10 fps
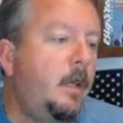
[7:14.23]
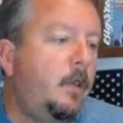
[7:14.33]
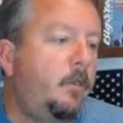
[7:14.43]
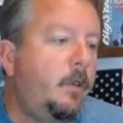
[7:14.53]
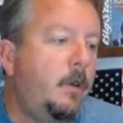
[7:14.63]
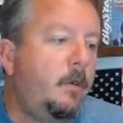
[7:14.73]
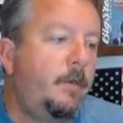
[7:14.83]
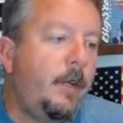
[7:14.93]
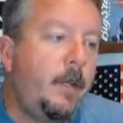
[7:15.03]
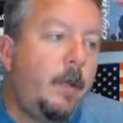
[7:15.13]

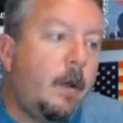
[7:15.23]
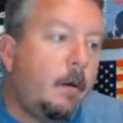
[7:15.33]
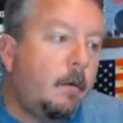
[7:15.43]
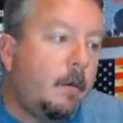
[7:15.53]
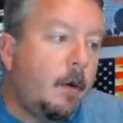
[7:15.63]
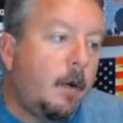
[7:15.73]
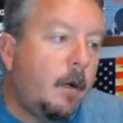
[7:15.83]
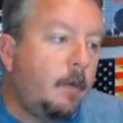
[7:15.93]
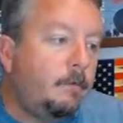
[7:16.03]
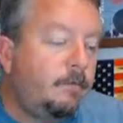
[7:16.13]
So there you
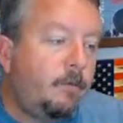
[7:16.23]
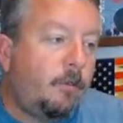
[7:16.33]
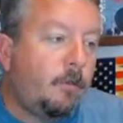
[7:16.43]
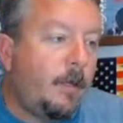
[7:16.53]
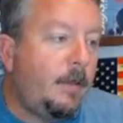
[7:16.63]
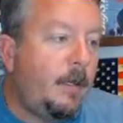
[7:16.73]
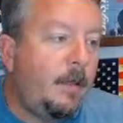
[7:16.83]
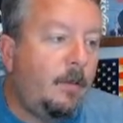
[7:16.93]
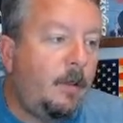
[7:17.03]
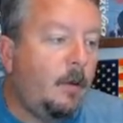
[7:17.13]
go,
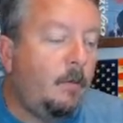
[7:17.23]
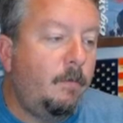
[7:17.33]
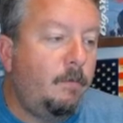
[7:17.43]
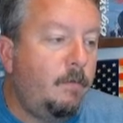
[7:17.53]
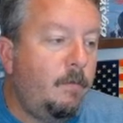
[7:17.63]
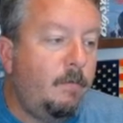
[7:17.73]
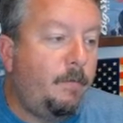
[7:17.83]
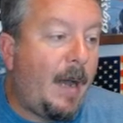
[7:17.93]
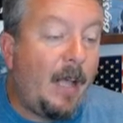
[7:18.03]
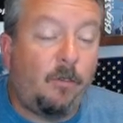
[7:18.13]
strengthening, you know,
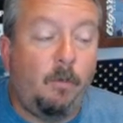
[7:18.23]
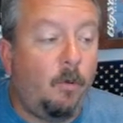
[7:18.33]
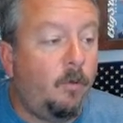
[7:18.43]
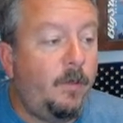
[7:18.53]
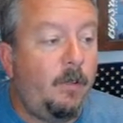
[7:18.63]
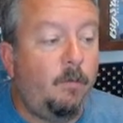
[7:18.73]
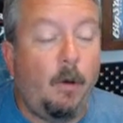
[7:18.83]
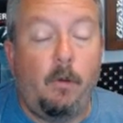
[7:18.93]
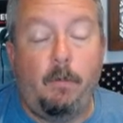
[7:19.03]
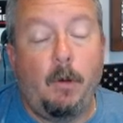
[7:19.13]
possible, these
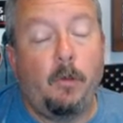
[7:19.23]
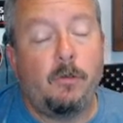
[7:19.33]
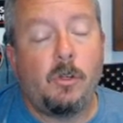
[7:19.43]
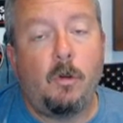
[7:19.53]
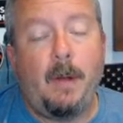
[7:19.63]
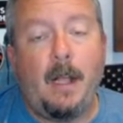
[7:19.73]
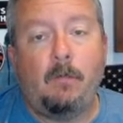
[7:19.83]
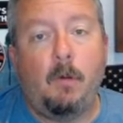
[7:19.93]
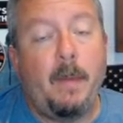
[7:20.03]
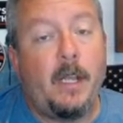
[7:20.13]
both are showing
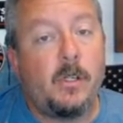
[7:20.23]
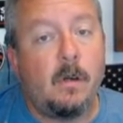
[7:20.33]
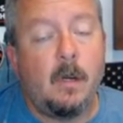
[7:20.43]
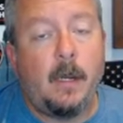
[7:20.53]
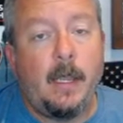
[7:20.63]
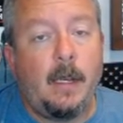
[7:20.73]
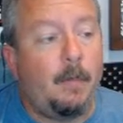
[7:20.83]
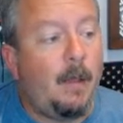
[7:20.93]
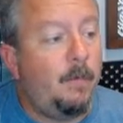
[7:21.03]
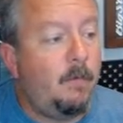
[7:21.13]
possible major hurricane.
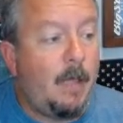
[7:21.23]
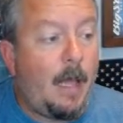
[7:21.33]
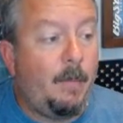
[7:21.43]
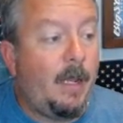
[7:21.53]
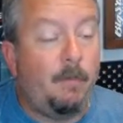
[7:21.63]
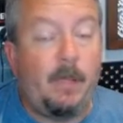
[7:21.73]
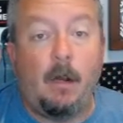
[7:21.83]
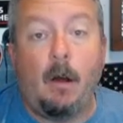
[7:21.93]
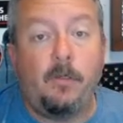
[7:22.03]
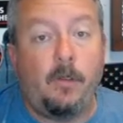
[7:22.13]
I'm being
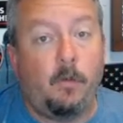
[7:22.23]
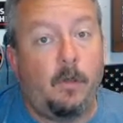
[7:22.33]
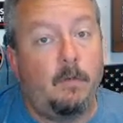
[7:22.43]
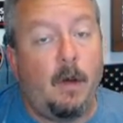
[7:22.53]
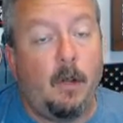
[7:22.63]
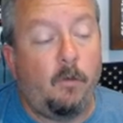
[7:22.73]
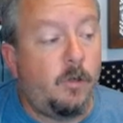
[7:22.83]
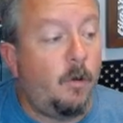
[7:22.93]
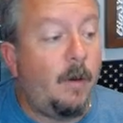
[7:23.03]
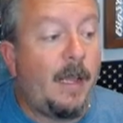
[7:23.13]
honest, is what the models are
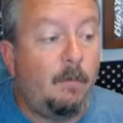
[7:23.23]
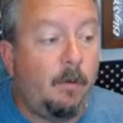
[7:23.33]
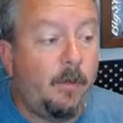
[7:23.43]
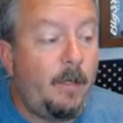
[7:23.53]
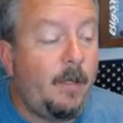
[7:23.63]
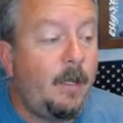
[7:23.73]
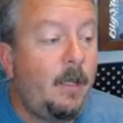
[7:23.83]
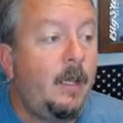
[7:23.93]
showing. I can believe it.